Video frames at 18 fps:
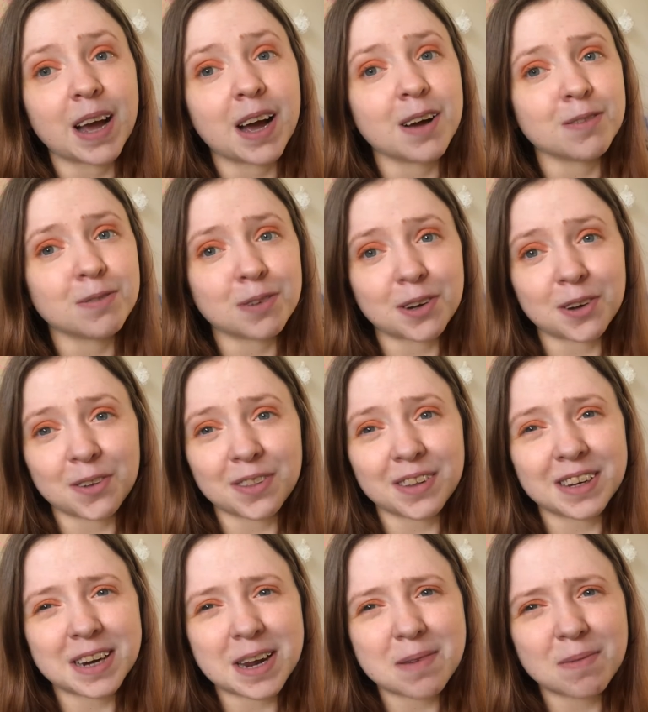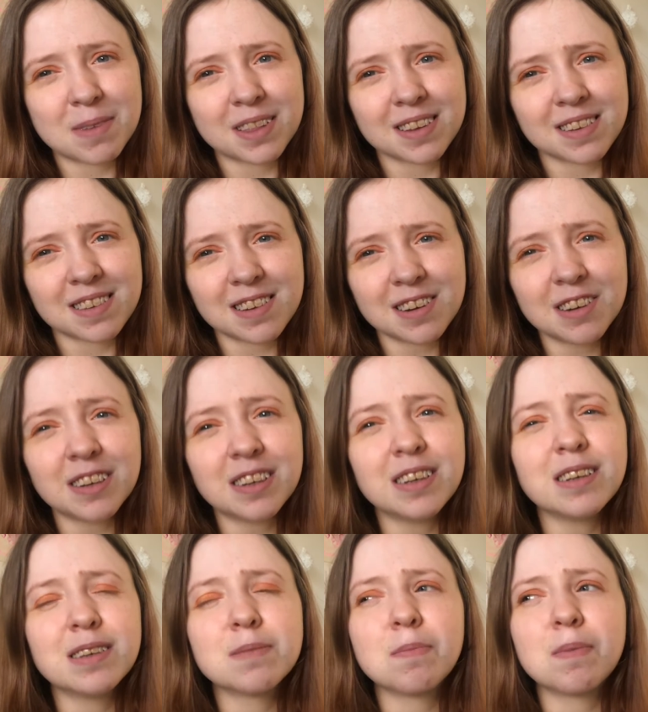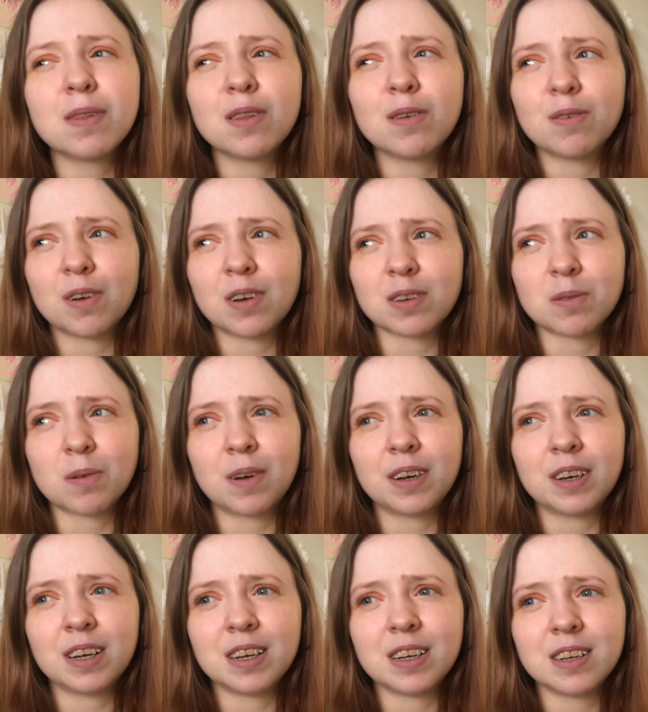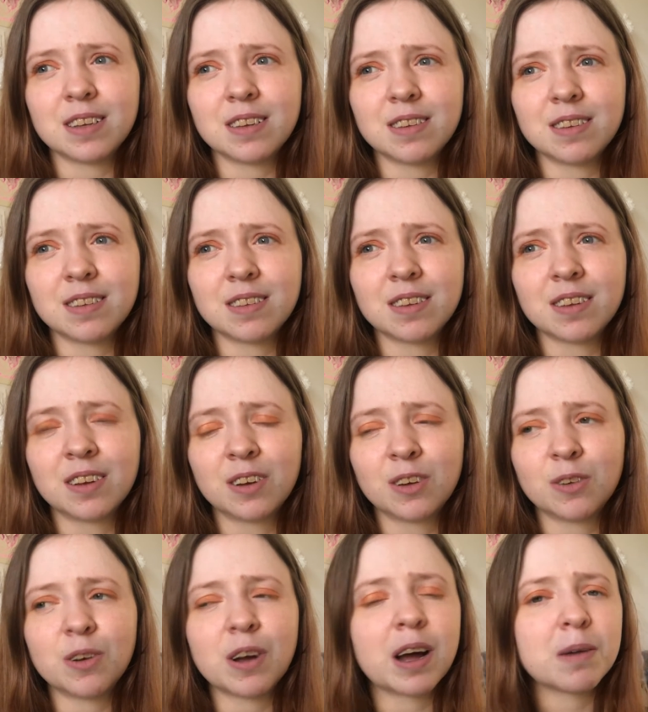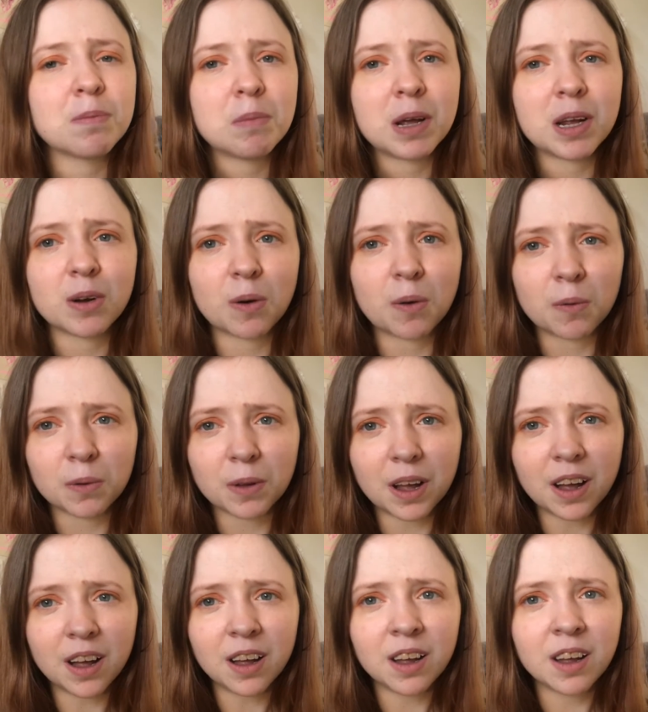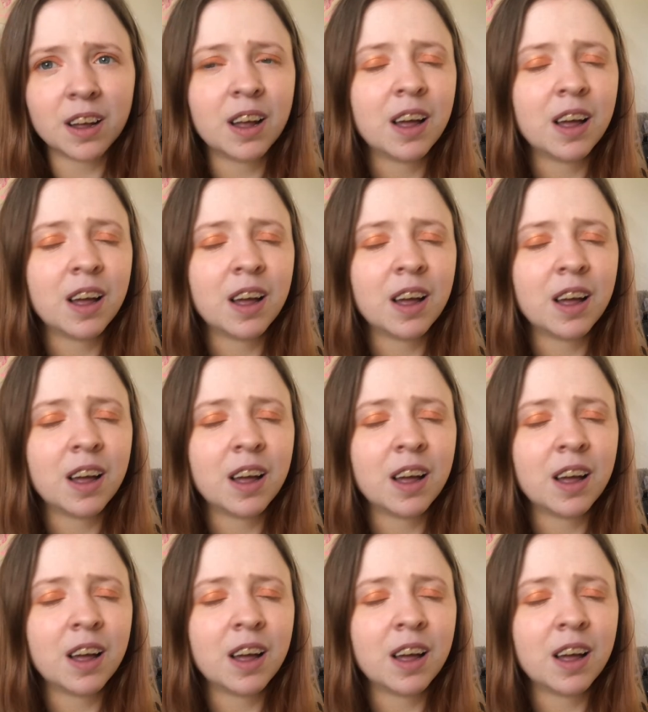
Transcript: I've forgotten the name of the series, but the first one is You Had Me at Ola.